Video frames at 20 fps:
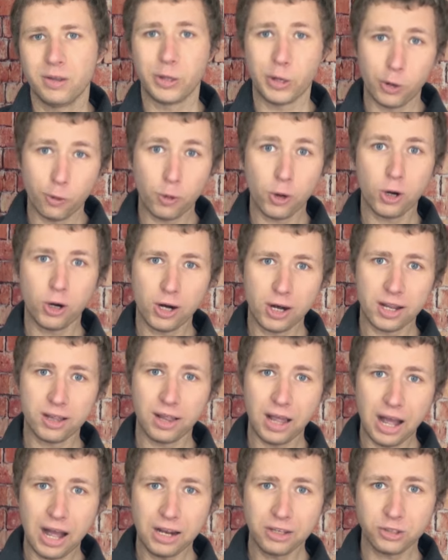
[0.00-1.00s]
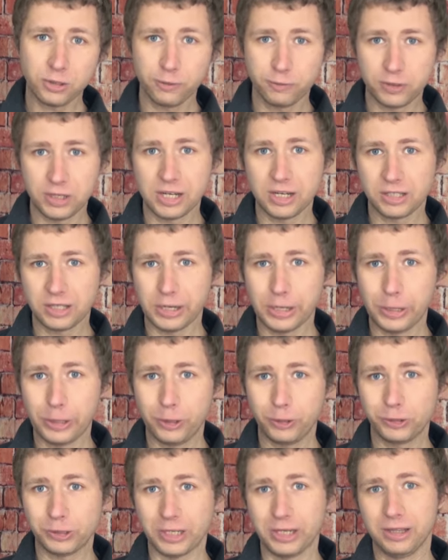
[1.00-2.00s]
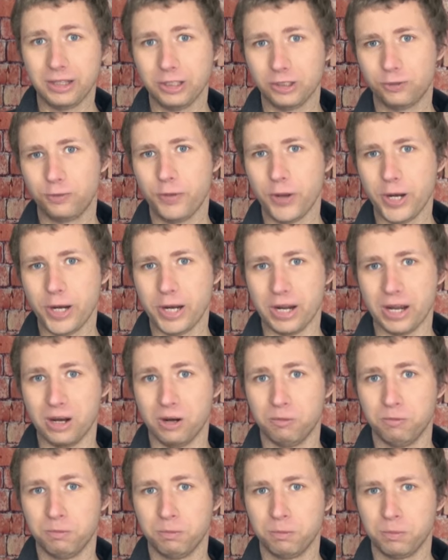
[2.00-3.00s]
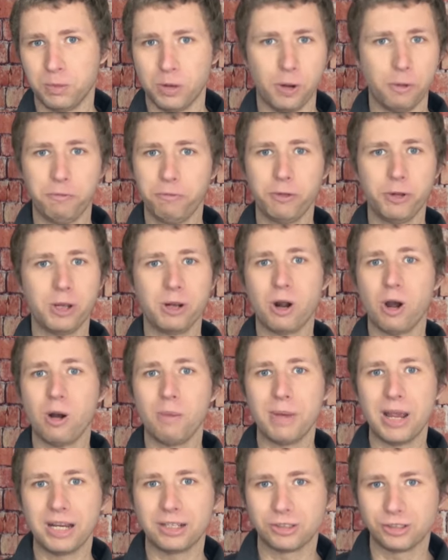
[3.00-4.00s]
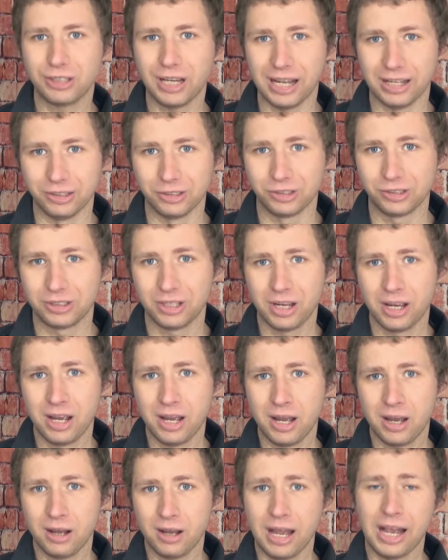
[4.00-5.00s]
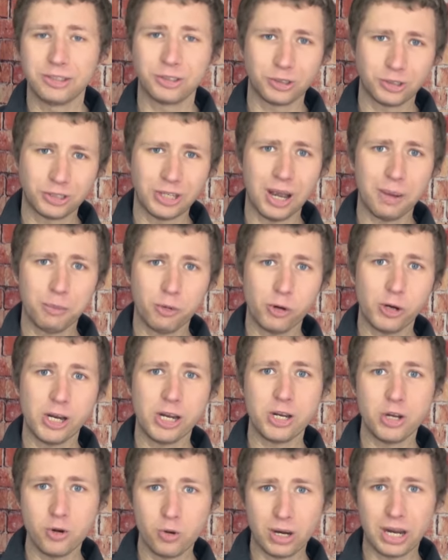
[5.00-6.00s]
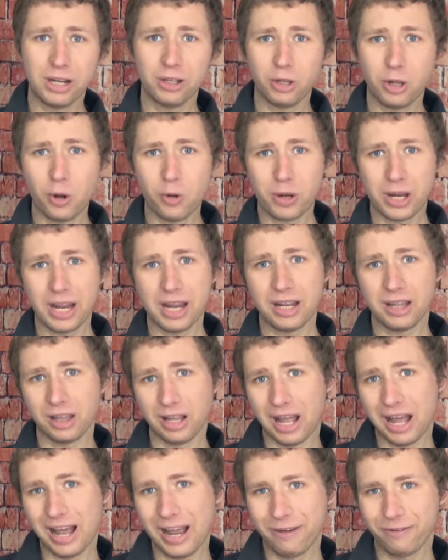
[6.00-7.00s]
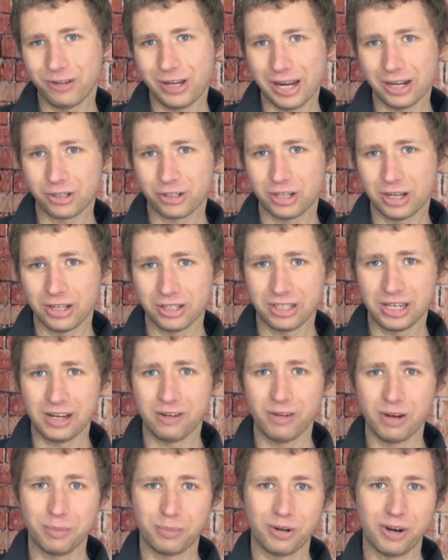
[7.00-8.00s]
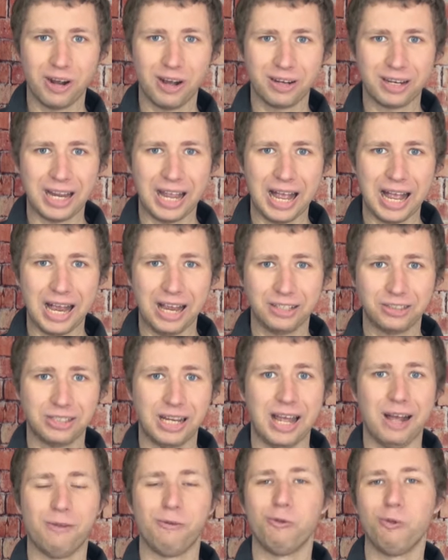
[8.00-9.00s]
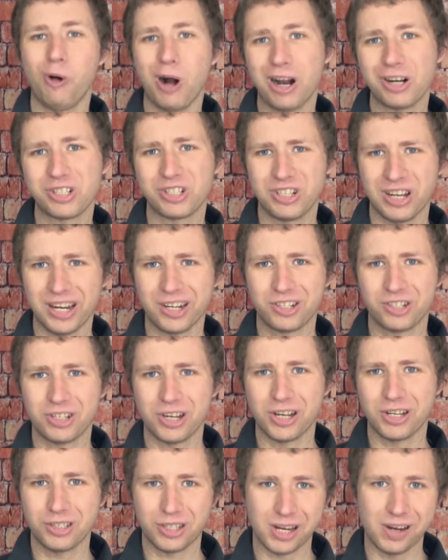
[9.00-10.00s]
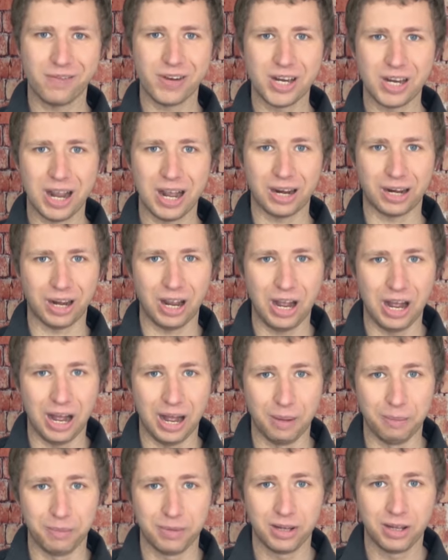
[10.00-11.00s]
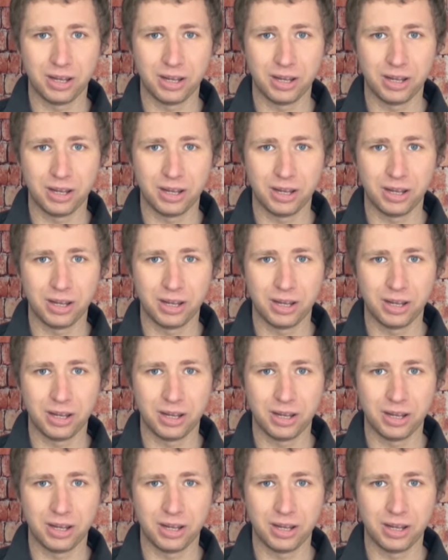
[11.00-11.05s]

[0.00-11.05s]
There were lots of details in this video. Hopefully it all makes sense. As a summary, you can locate live NextGen T V broadcasts at watch next gen T V dot com.